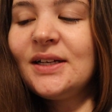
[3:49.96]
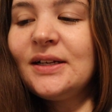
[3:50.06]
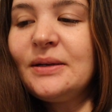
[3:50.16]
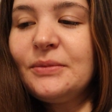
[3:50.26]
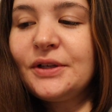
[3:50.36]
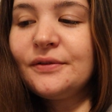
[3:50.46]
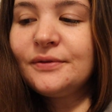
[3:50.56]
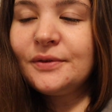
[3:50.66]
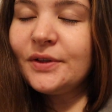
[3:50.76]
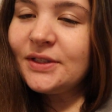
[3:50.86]
I'm looking
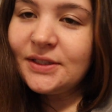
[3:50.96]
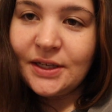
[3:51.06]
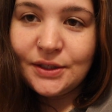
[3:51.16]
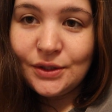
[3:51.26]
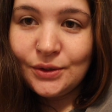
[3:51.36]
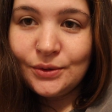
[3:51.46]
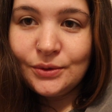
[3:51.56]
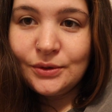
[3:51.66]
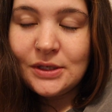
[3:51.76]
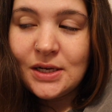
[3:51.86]
forward to day
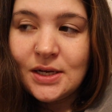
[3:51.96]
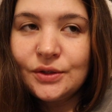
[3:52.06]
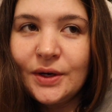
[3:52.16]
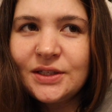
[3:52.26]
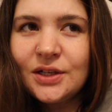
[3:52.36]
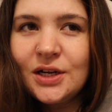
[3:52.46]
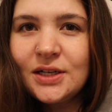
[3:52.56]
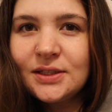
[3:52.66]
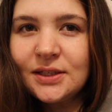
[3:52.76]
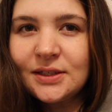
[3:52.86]
two. So I
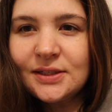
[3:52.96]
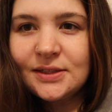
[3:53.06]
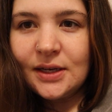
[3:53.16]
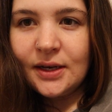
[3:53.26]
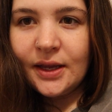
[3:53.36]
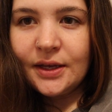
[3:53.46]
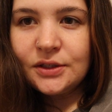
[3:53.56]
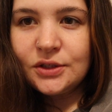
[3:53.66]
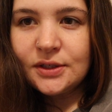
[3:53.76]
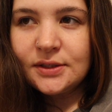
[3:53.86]
started on a
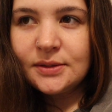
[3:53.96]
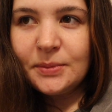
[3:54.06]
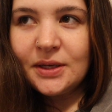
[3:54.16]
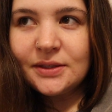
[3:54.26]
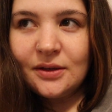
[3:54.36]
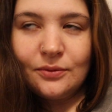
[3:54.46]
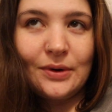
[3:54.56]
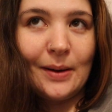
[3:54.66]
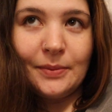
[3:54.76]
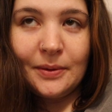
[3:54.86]
Sunday just because I'll
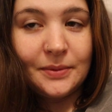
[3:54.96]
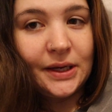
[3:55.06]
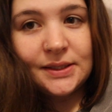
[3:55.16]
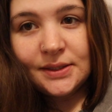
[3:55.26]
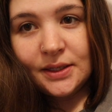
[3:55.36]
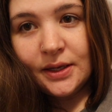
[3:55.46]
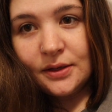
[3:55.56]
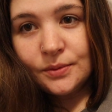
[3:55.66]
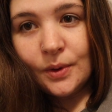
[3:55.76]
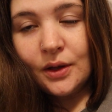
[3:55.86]
wrap up next Sunday
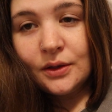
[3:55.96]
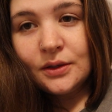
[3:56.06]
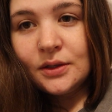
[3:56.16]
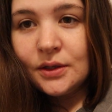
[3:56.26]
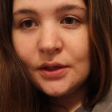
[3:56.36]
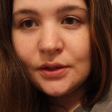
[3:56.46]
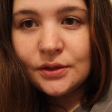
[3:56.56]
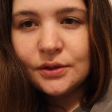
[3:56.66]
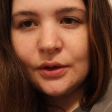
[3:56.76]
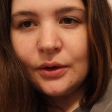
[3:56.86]
as well.
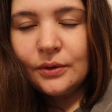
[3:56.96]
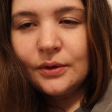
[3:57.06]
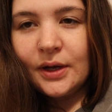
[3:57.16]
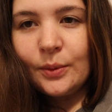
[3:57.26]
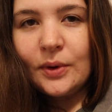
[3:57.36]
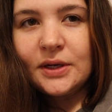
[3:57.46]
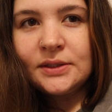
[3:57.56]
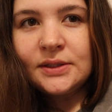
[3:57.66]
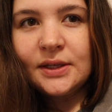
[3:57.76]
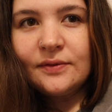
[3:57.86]
So I wanted
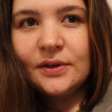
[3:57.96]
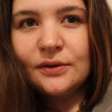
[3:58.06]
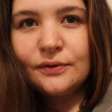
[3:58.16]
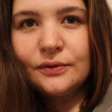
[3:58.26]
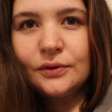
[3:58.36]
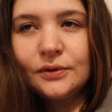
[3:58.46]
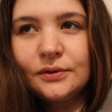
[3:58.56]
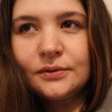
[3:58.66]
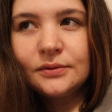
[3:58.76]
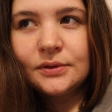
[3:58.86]
to give it a
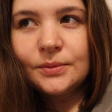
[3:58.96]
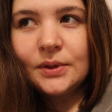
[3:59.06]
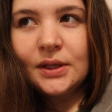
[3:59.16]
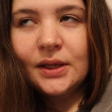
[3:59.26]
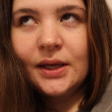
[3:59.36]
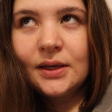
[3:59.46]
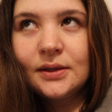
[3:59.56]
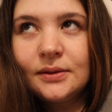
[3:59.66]
full, it's really like